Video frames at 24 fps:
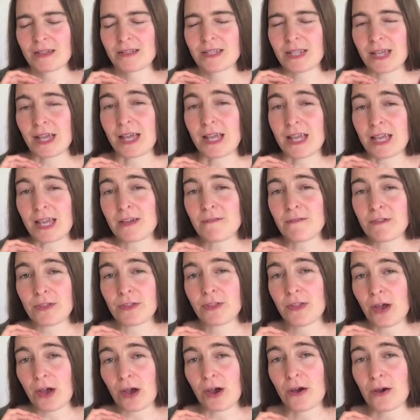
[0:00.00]
So,
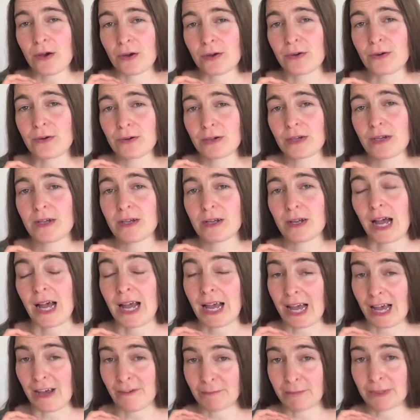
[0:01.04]
even though I
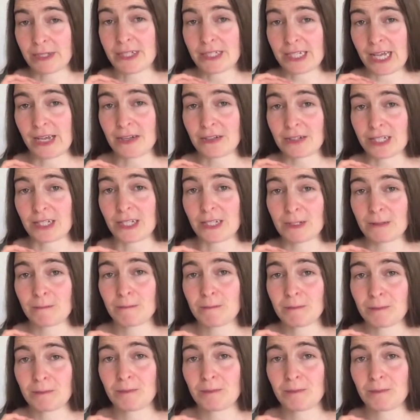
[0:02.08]
have been doubting,